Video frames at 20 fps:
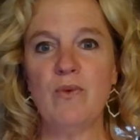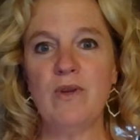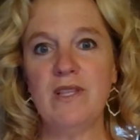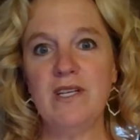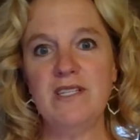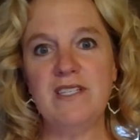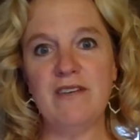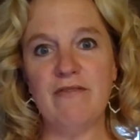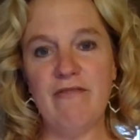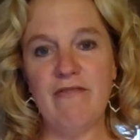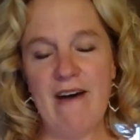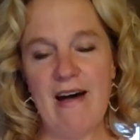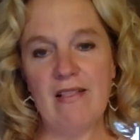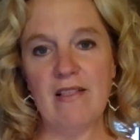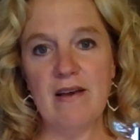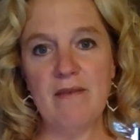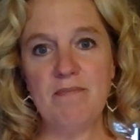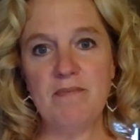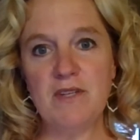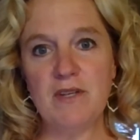really
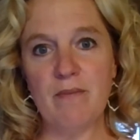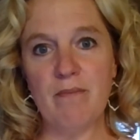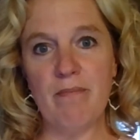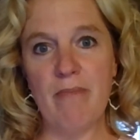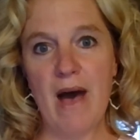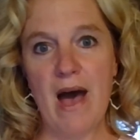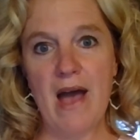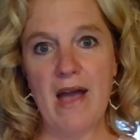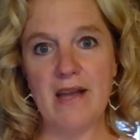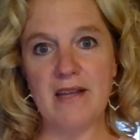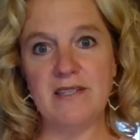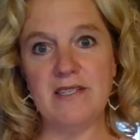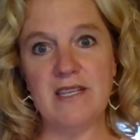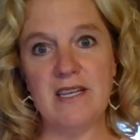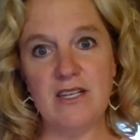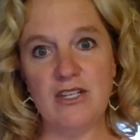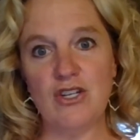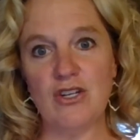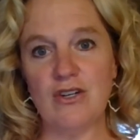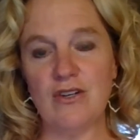developed by
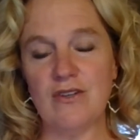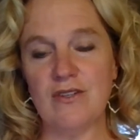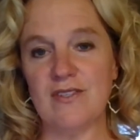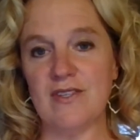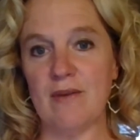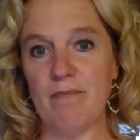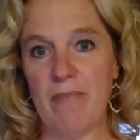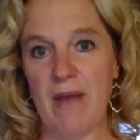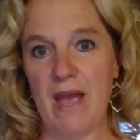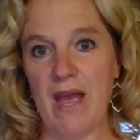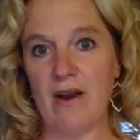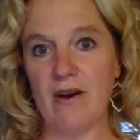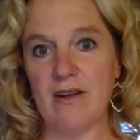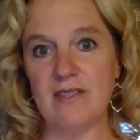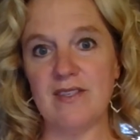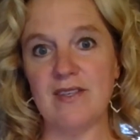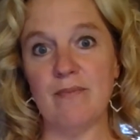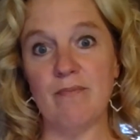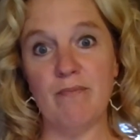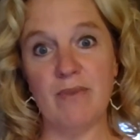teachers and
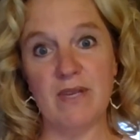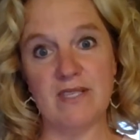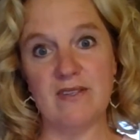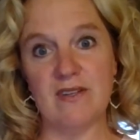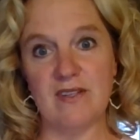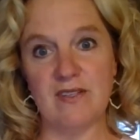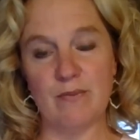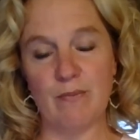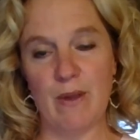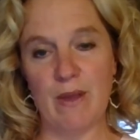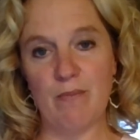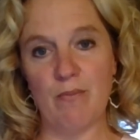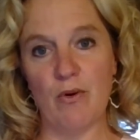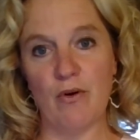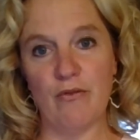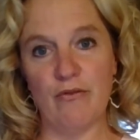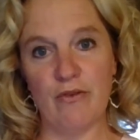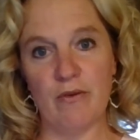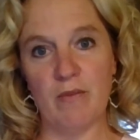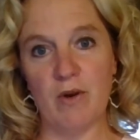parents and business
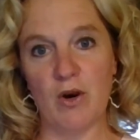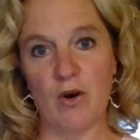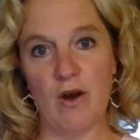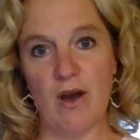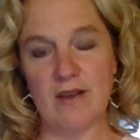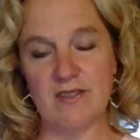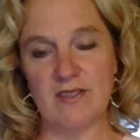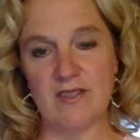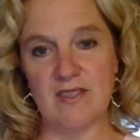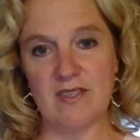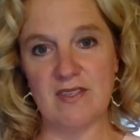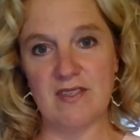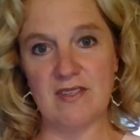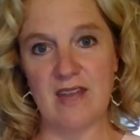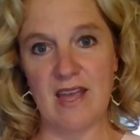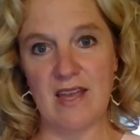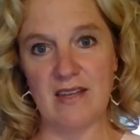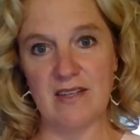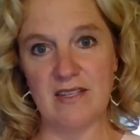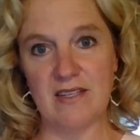people from across the
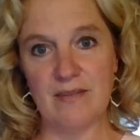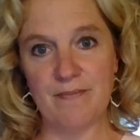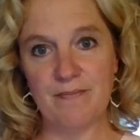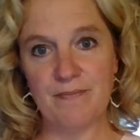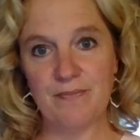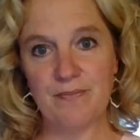state.